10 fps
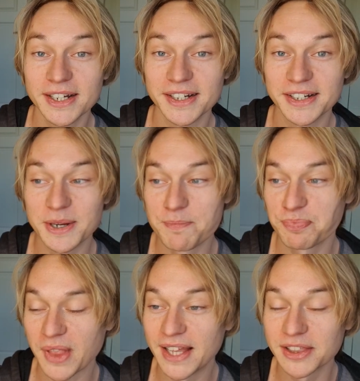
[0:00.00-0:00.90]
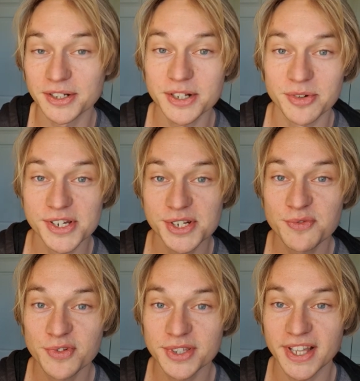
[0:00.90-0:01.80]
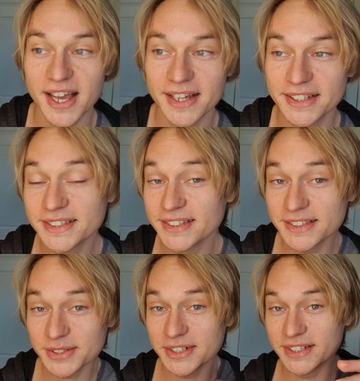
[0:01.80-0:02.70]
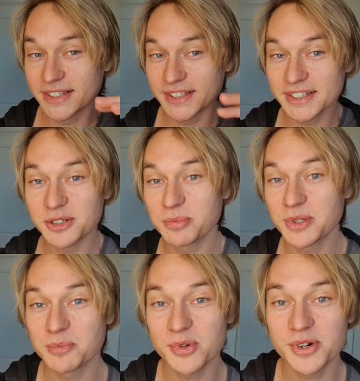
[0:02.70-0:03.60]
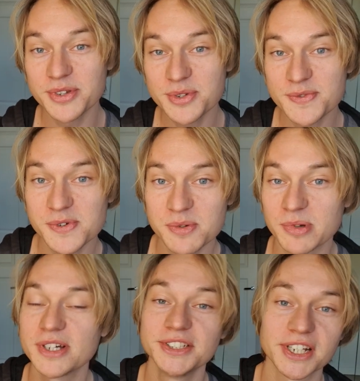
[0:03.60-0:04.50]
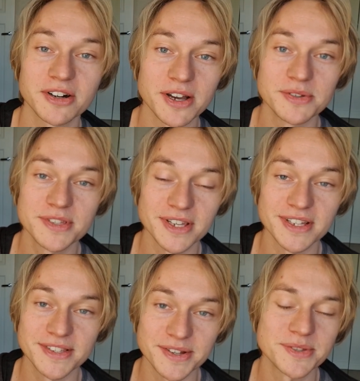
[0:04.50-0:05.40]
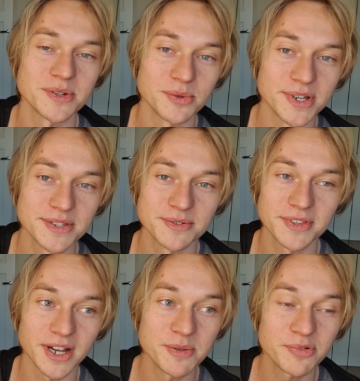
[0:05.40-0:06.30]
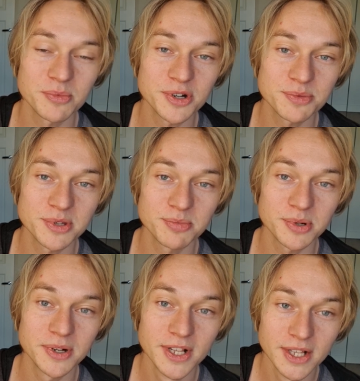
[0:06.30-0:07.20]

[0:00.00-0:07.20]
And learning Russian for that, it's already a little bit more useful, but in general, I would say it's also a waste of time for most people.